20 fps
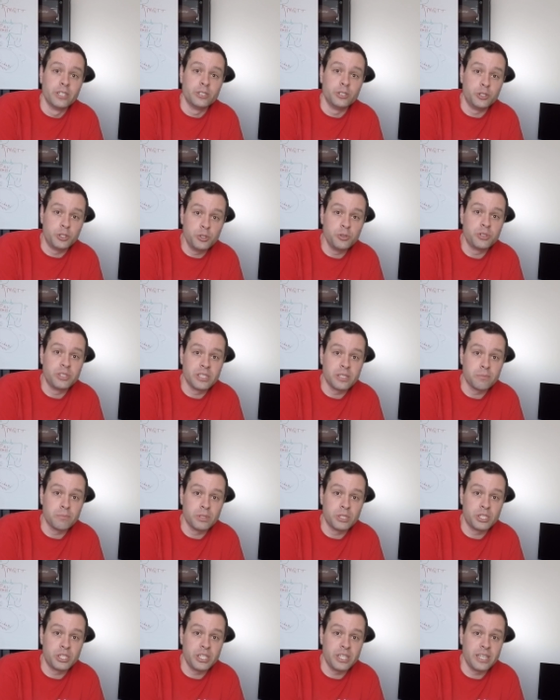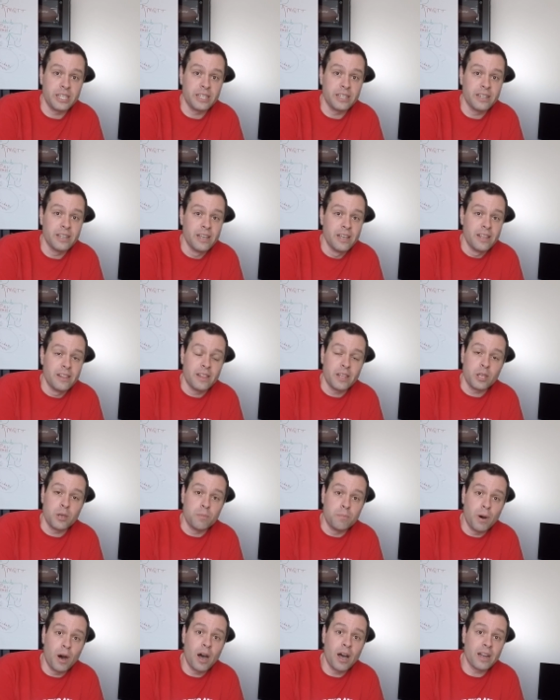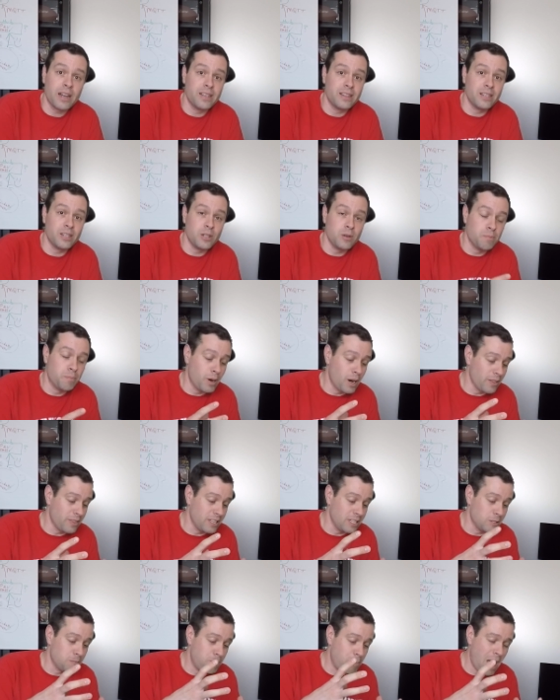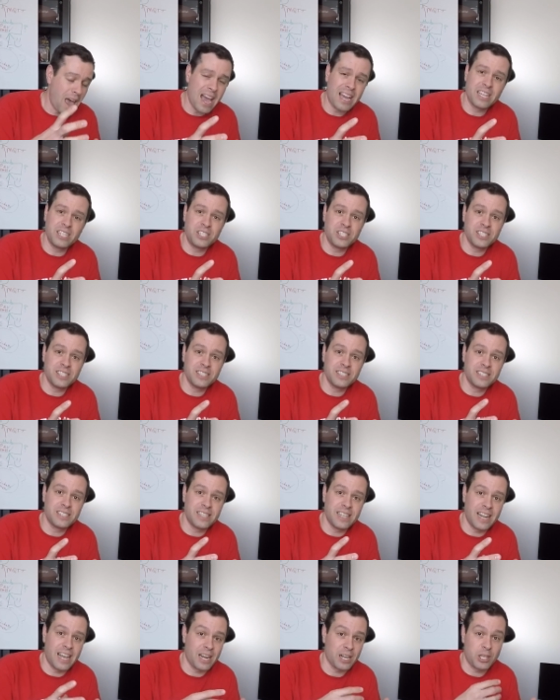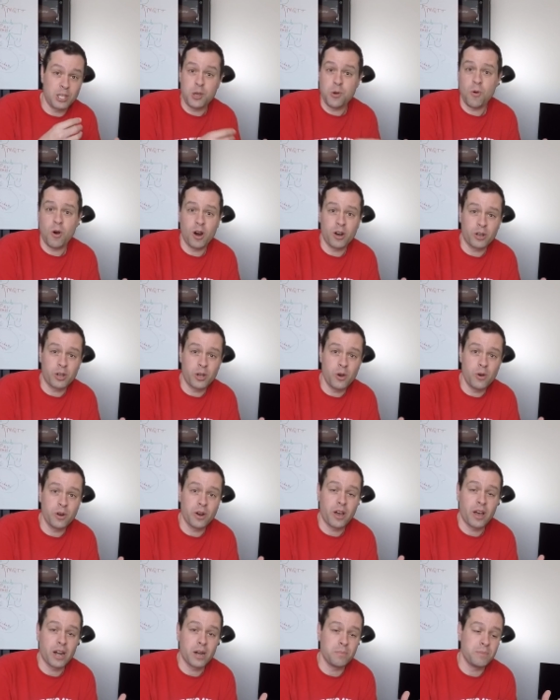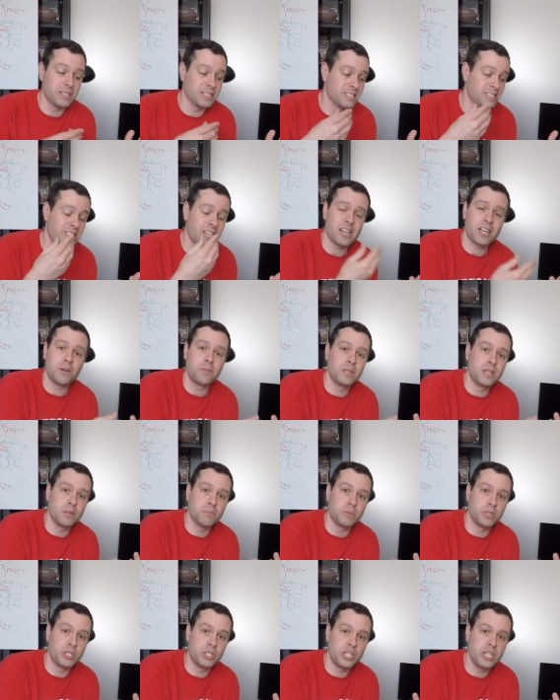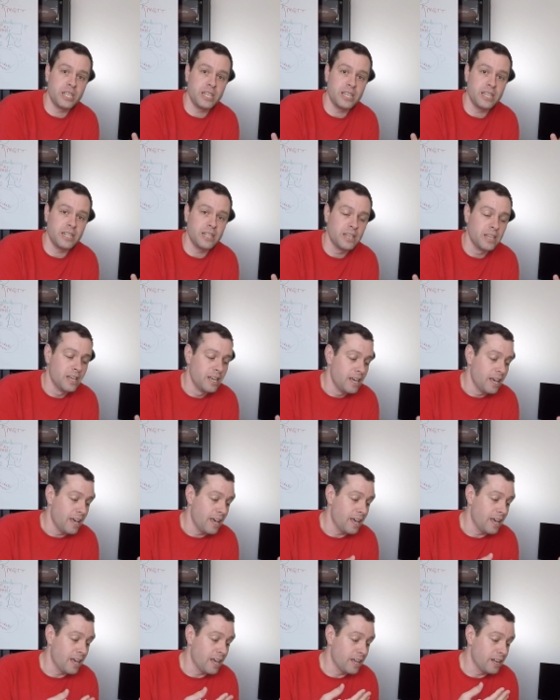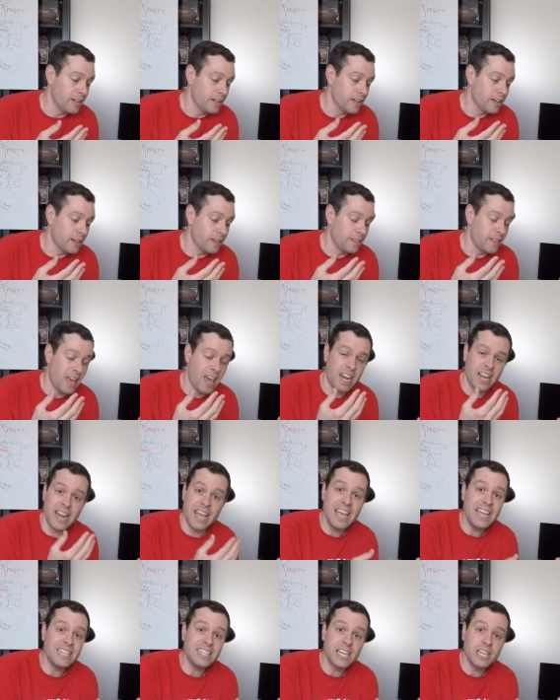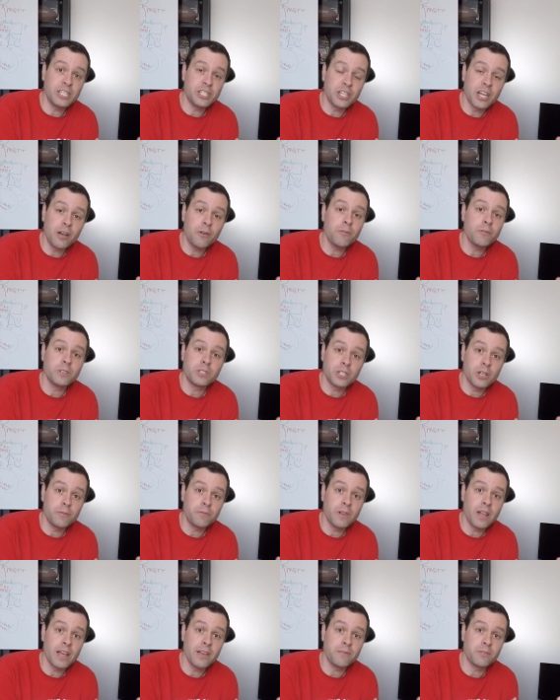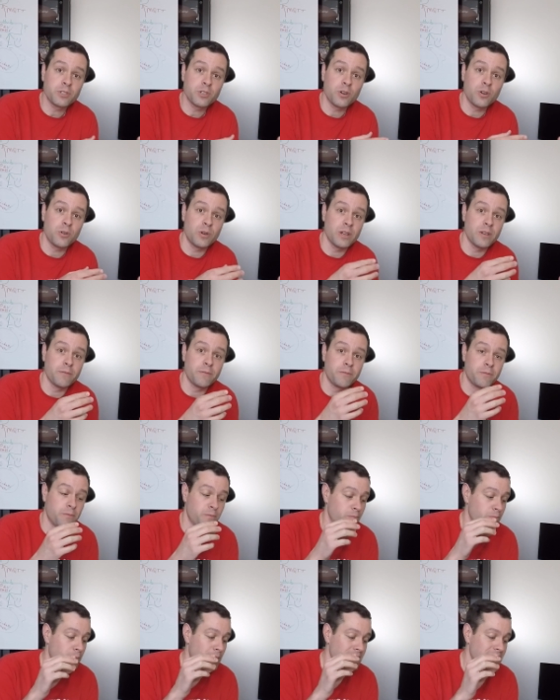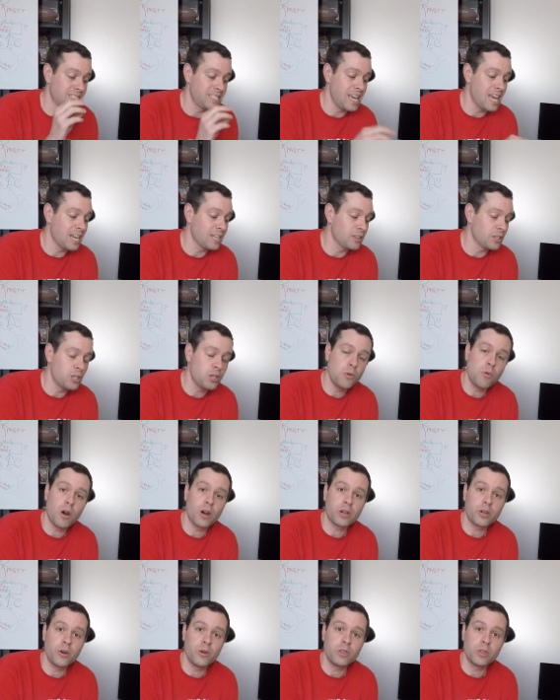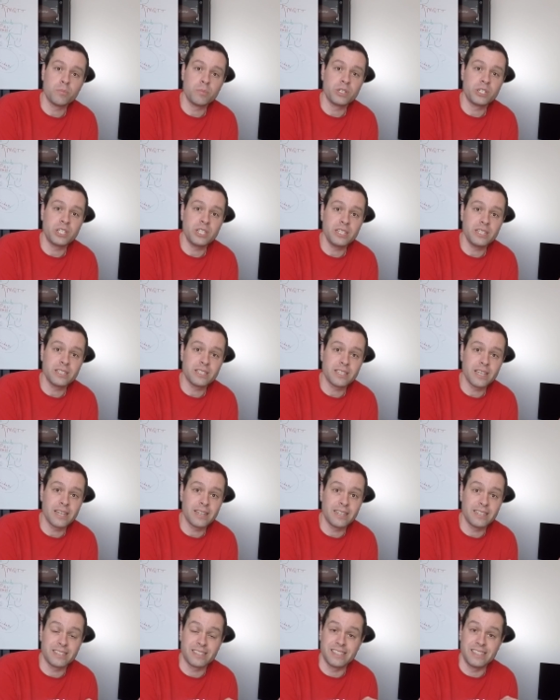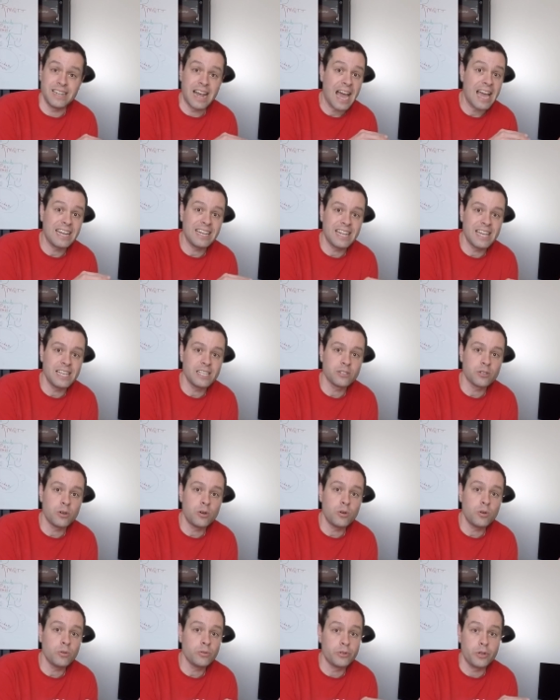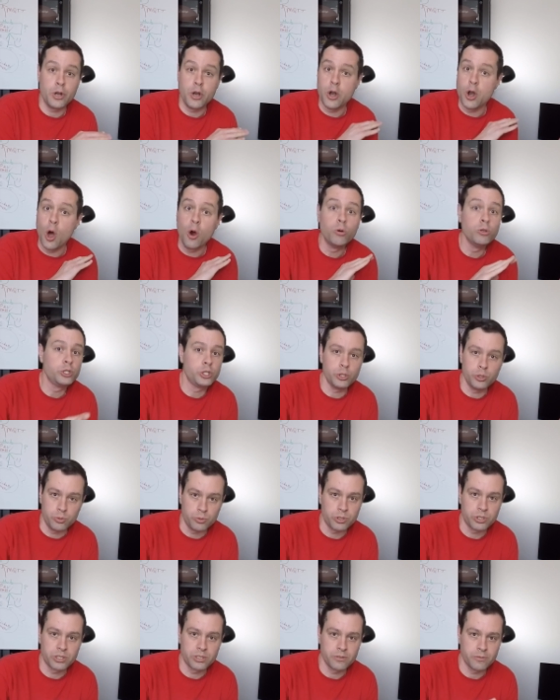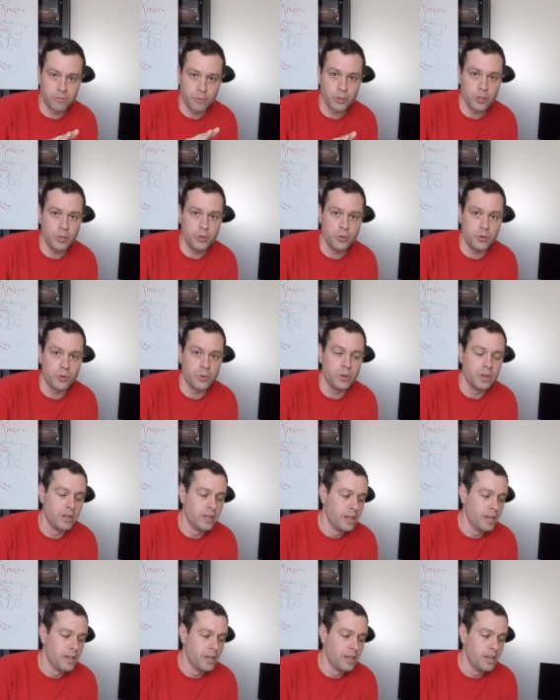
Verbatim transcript: juicing machine that you bought, and then you bought these packages that had a QR code on them, you stuck them in the machine, and uh, they had an eight day shelf, shelf life. So, if by scanning the QR code, the machine said that's nine days old, no juice for you.